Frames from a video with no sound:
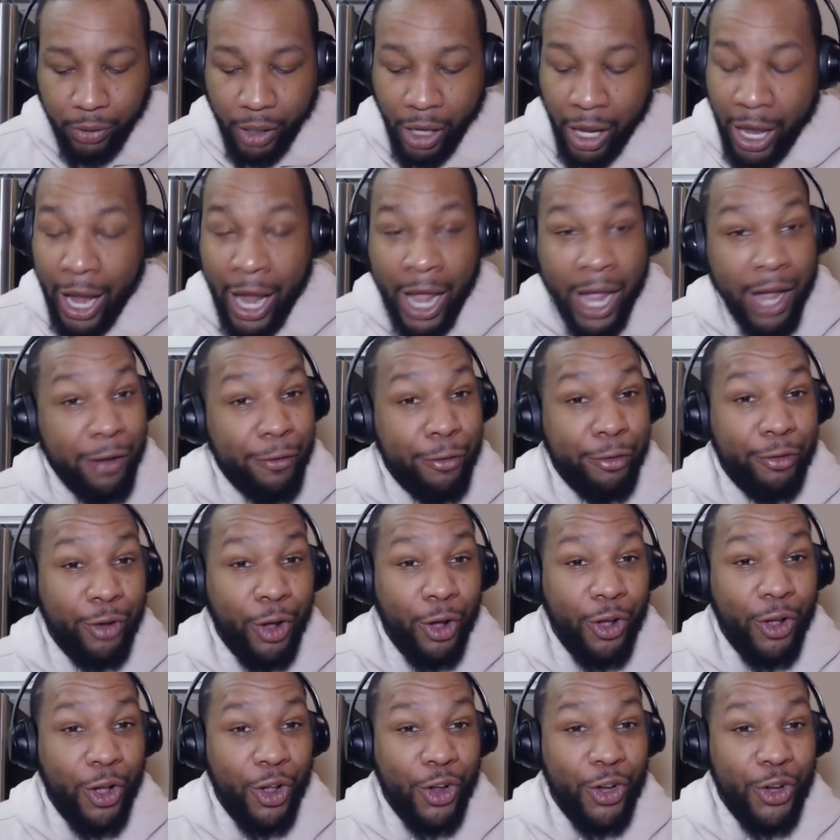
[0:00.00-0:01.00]
I have
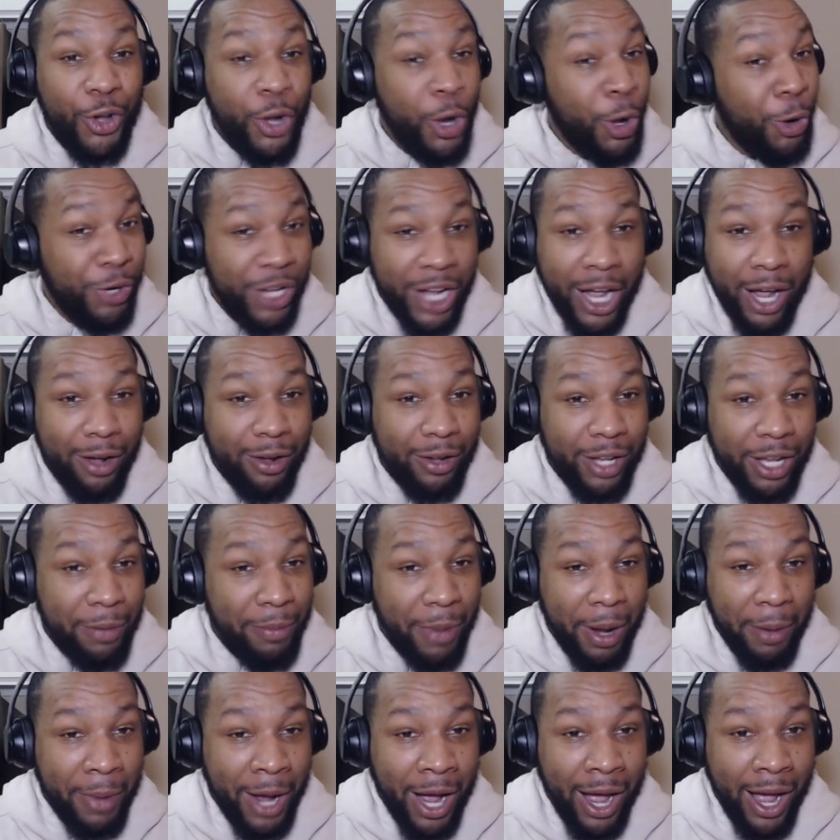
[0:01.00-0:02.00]
no doubt in
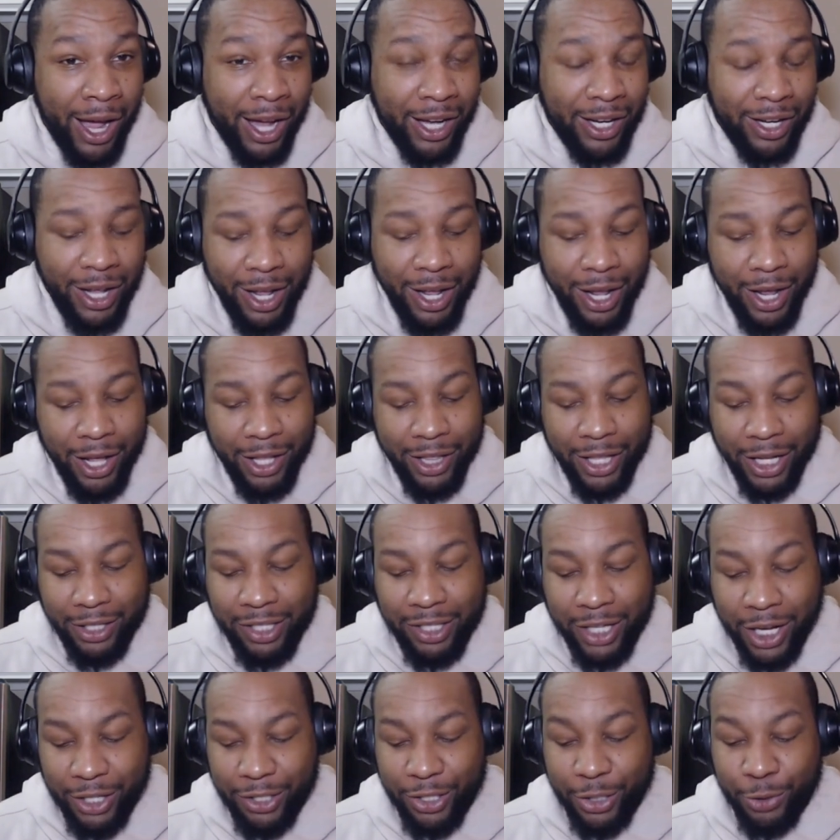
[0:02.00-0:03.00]
my mind that
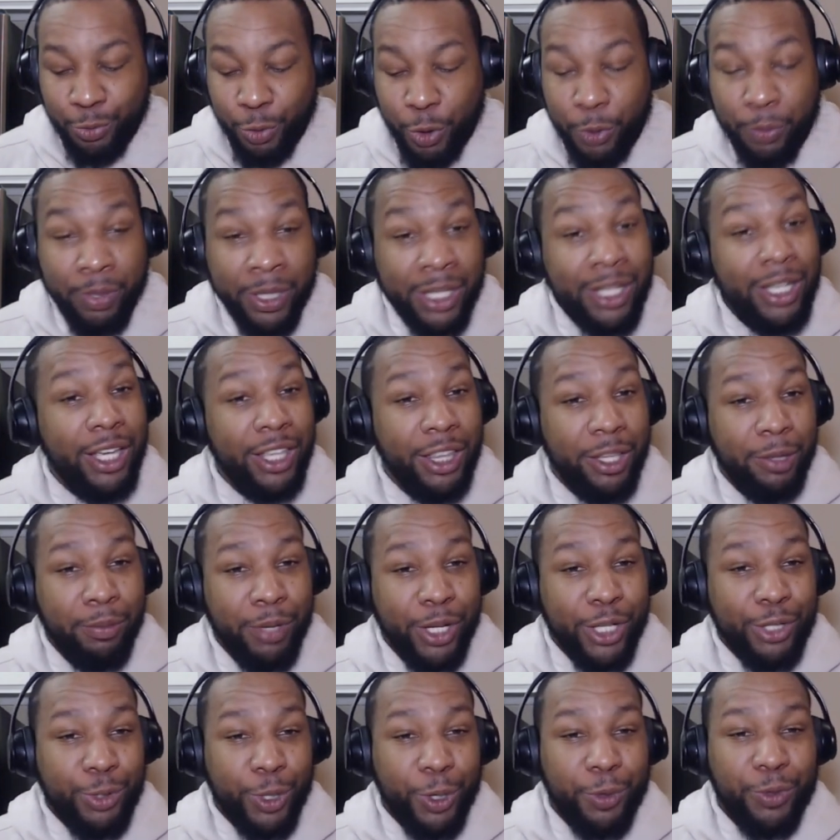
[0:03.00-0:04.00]
Texas will be in the
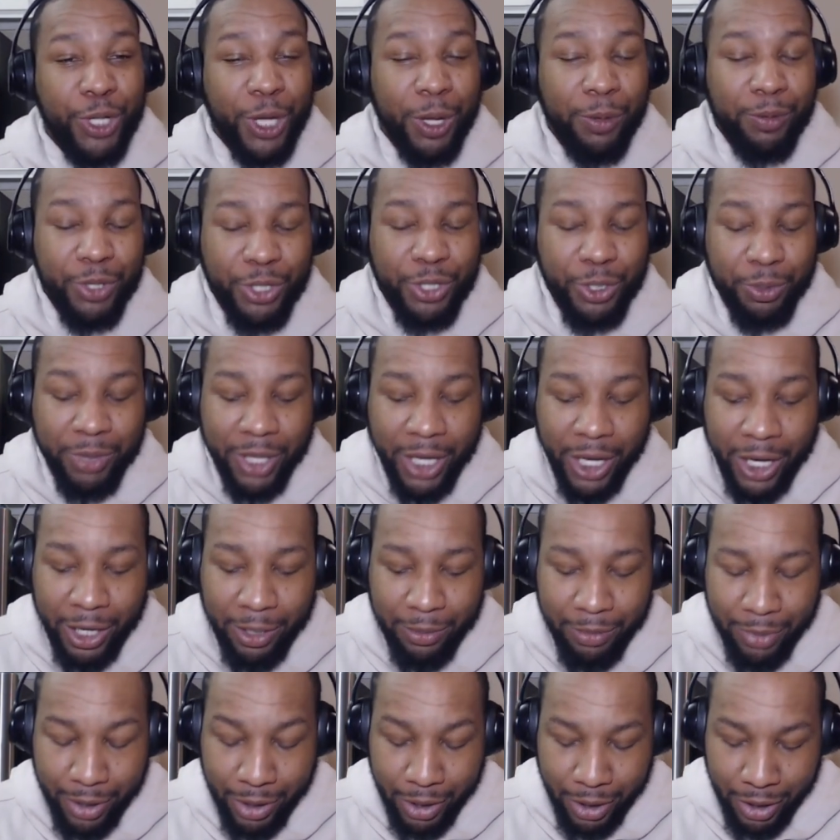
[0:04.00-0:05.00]
Big 12 championship
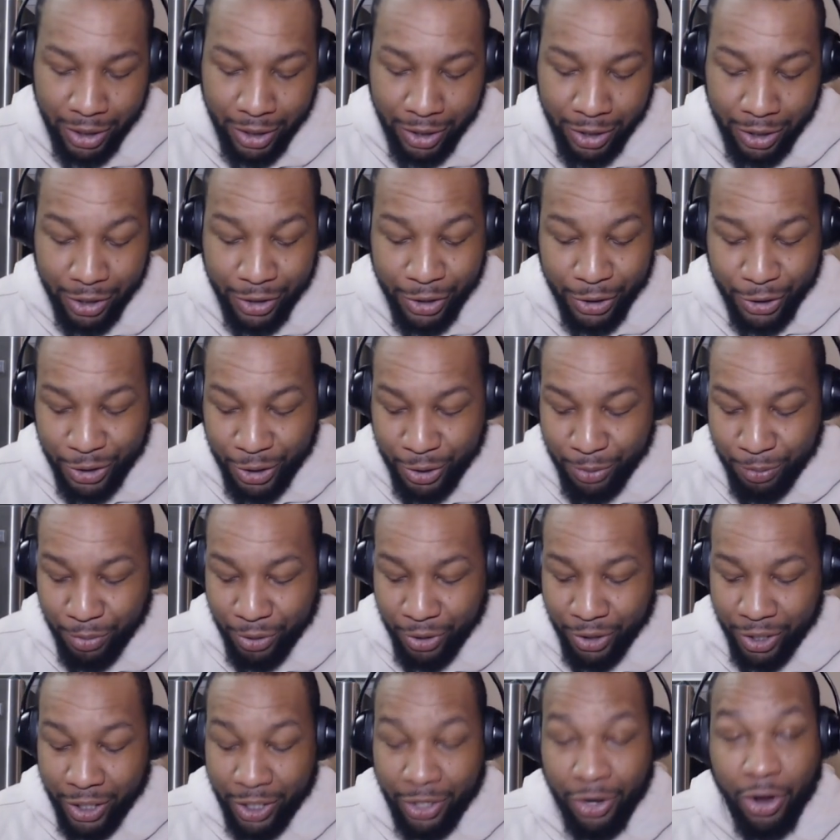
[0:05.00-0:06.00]
game in
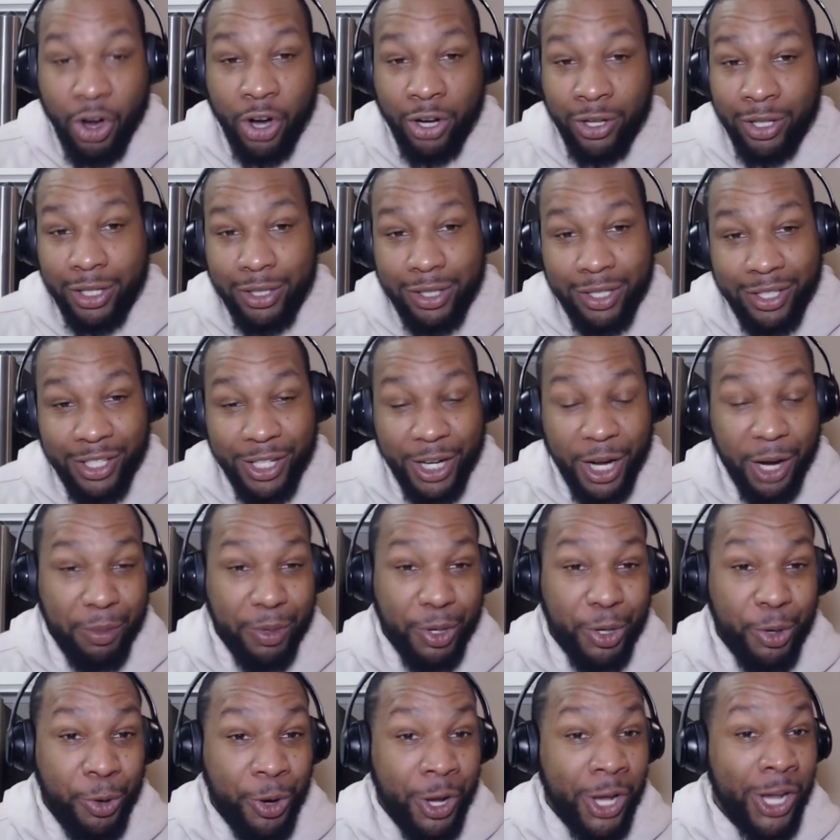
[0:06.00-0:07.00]
December in Arlington. And I'm
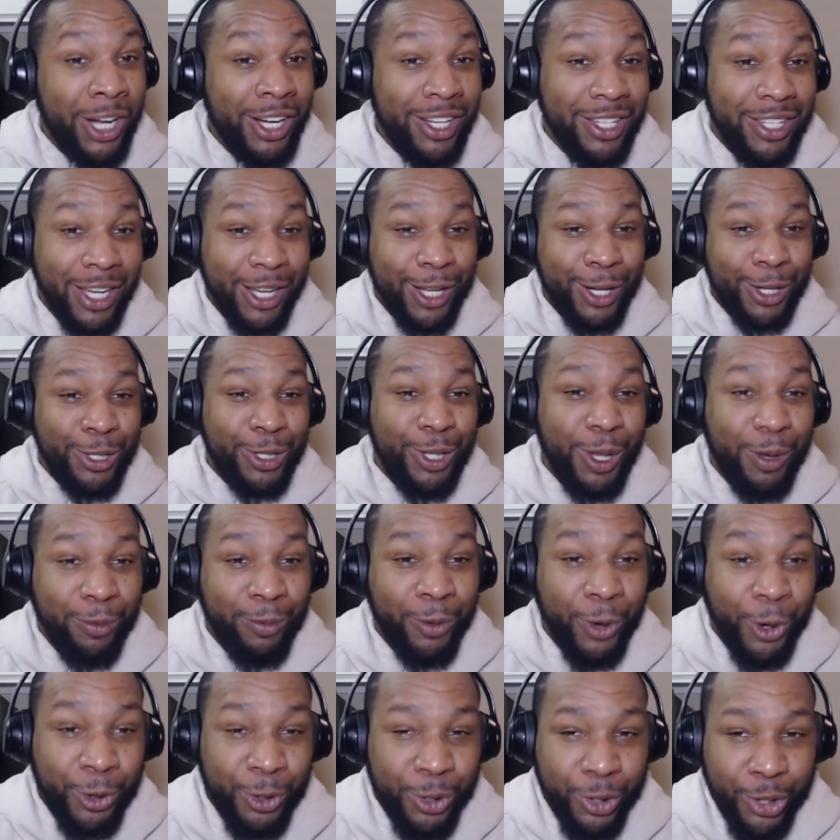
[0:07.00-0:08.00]
going to go ahead and take it a step
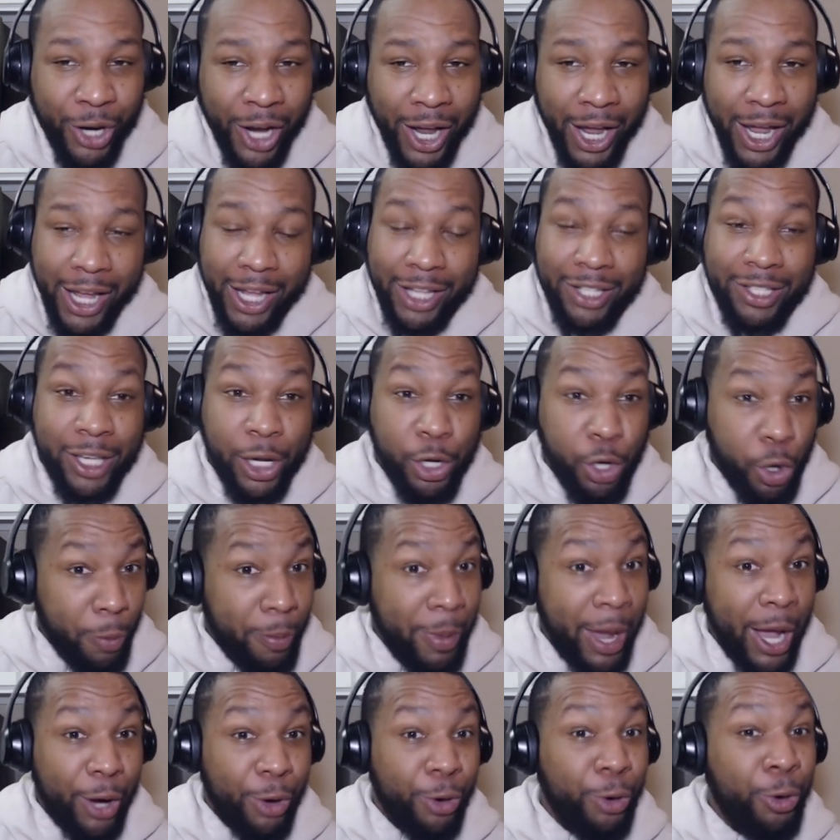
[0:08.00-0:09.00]
further and say no
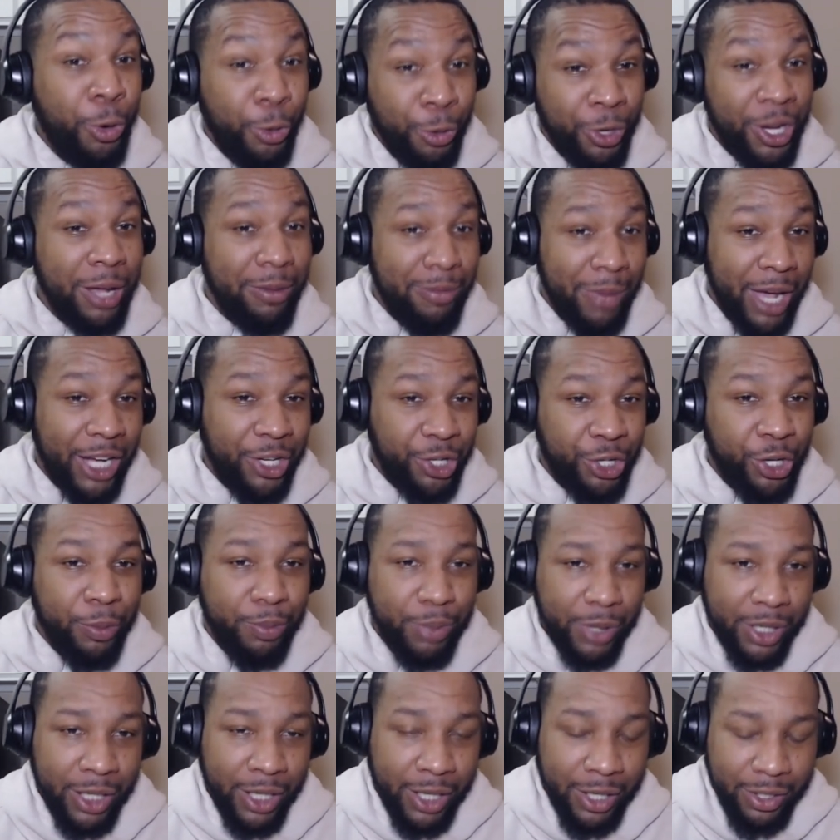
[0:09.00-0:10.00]
matter who they match up
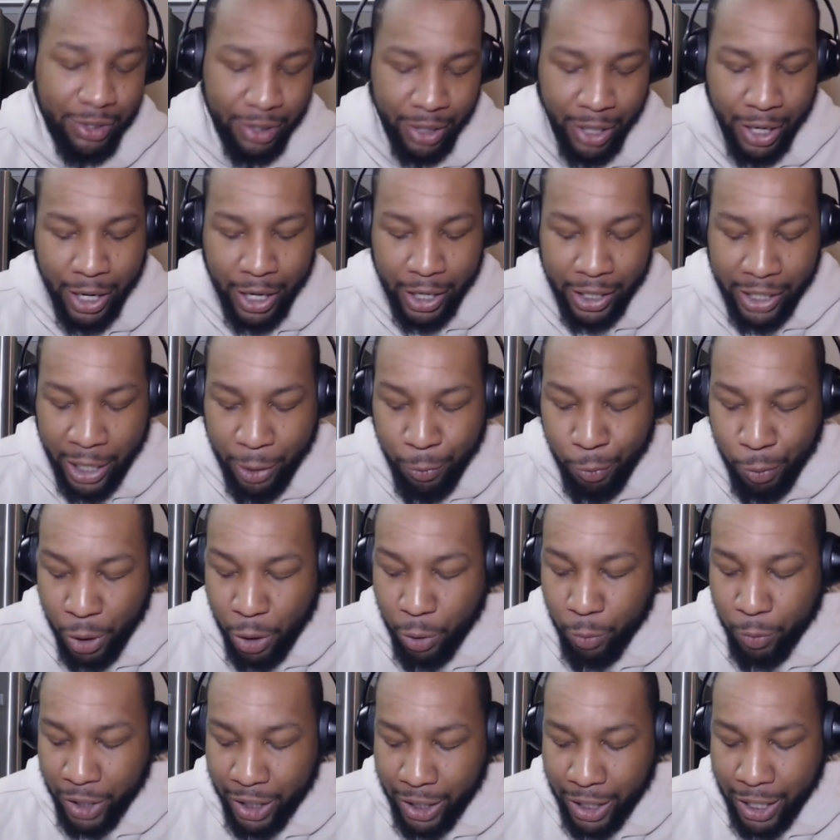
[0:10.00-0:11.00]
against, they
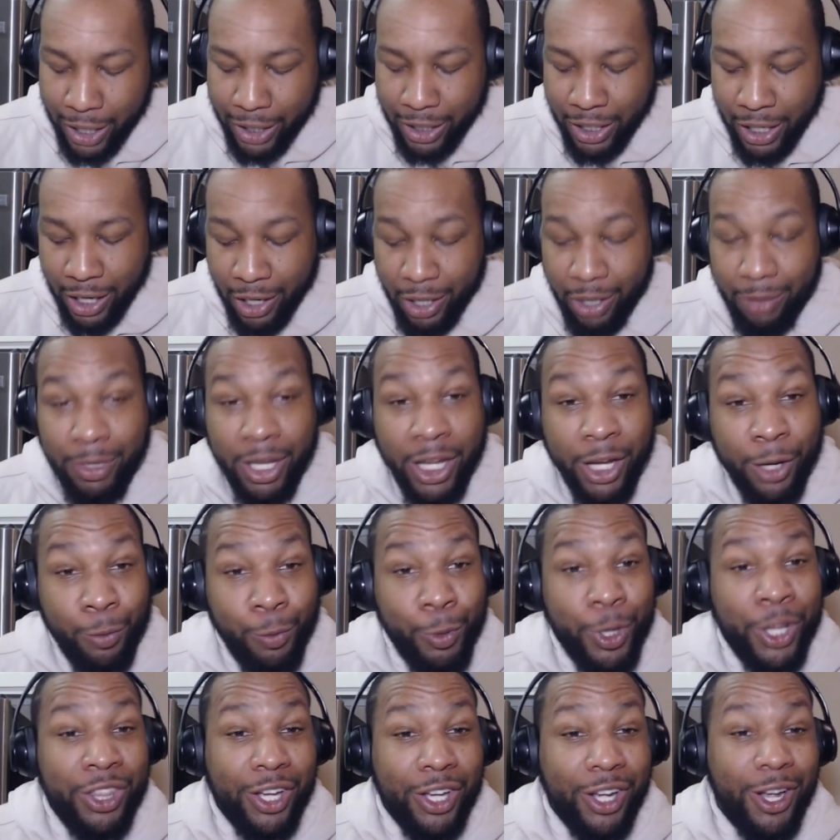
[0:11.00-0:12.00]
will win that game and
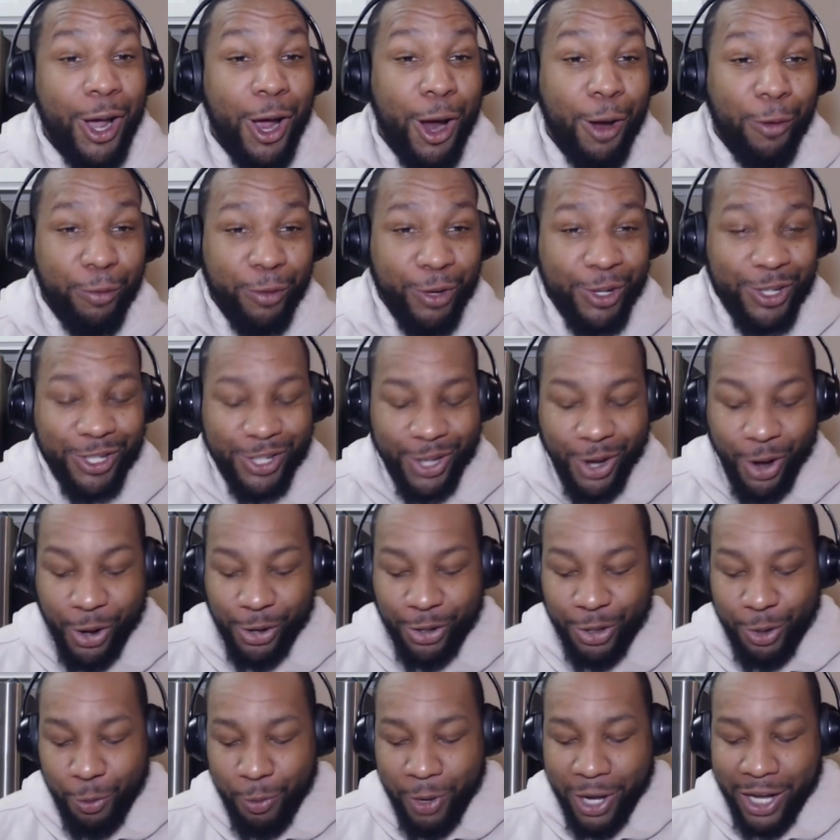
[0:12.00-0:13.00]
win the conference on
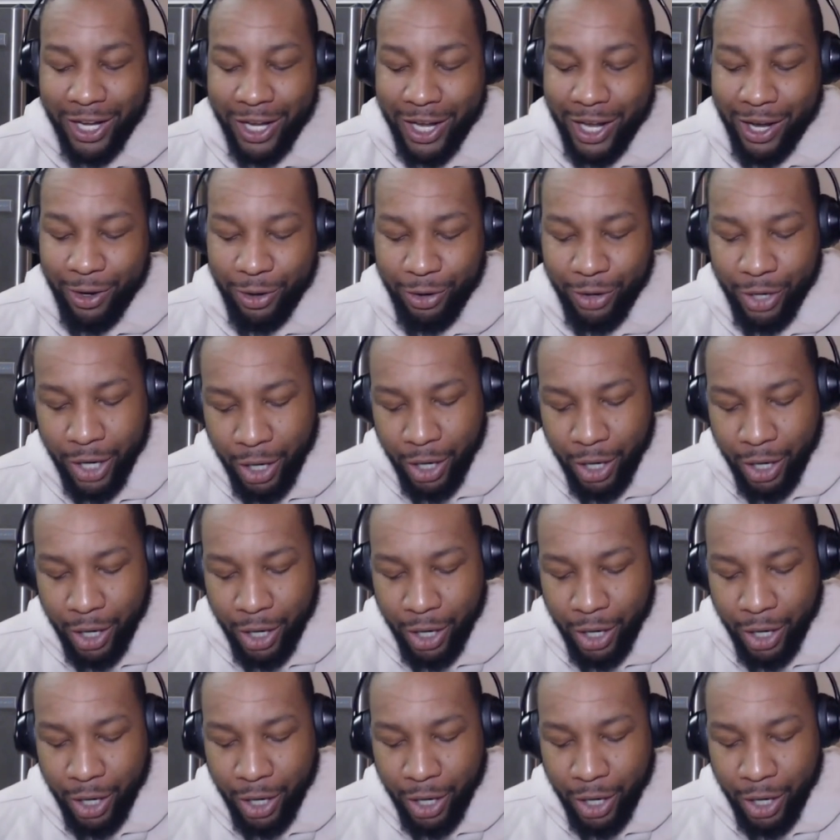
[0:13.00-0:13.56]
the way out.